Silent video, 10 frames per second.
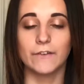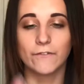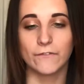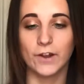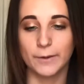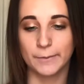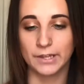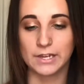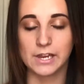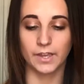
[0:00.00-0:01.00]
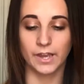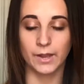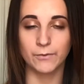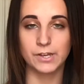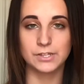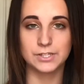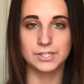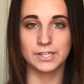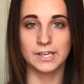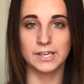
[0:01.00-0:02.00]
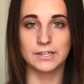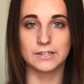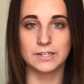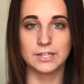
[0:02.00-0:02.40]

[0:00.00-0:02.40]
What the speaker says: in front of me and I went to get